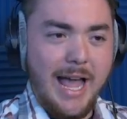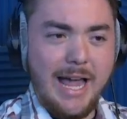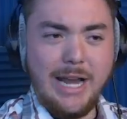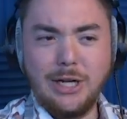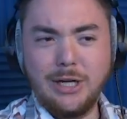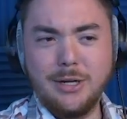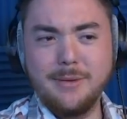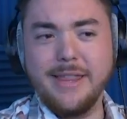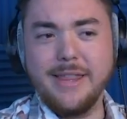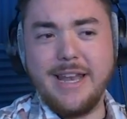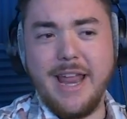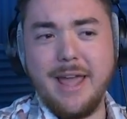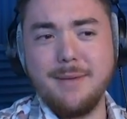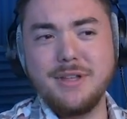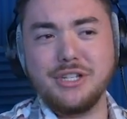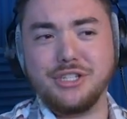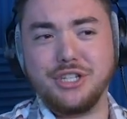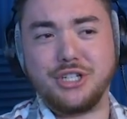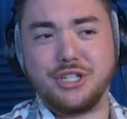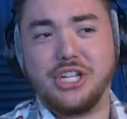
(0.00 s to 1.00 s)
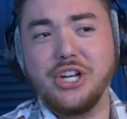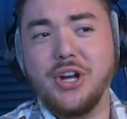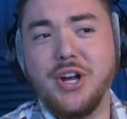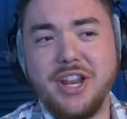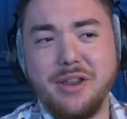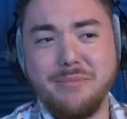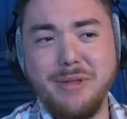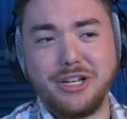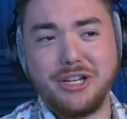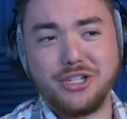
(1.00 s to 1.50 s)
Hello, the name is
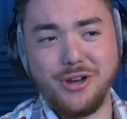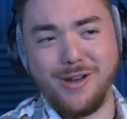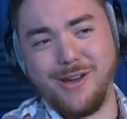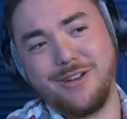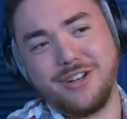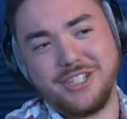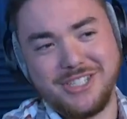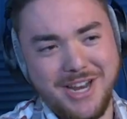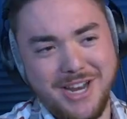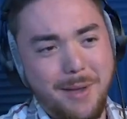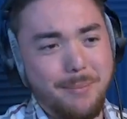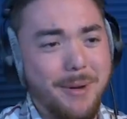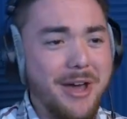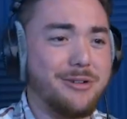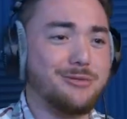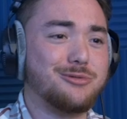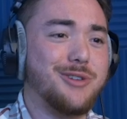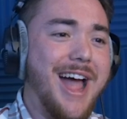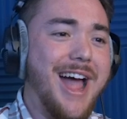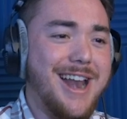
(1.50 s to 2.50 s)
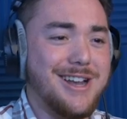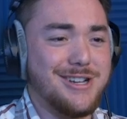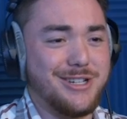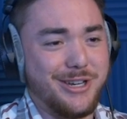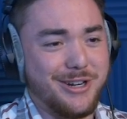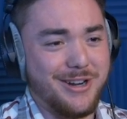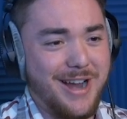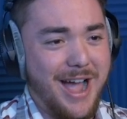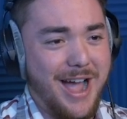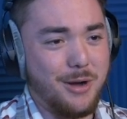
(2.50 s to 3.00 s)
Jordy McJorderson. I brought a rat into
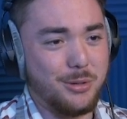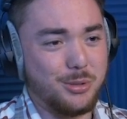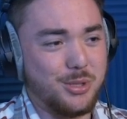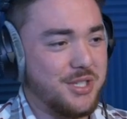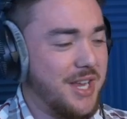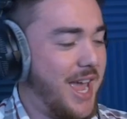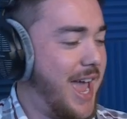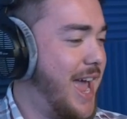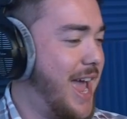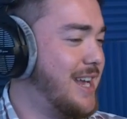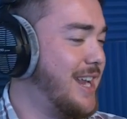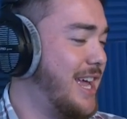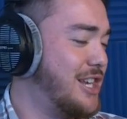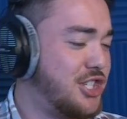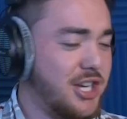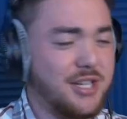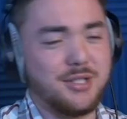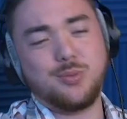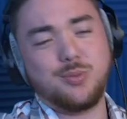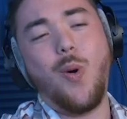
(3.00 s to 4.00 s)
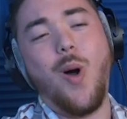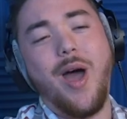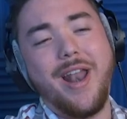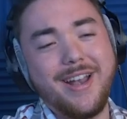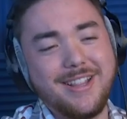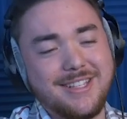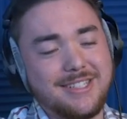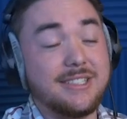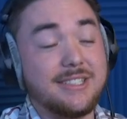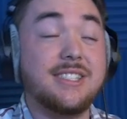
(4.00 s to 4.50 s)
your house, and I just
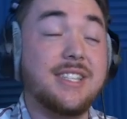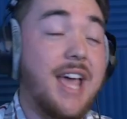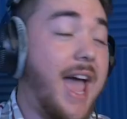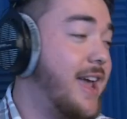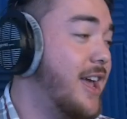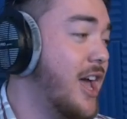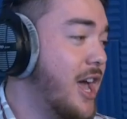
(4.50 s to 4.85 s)
wanted to say,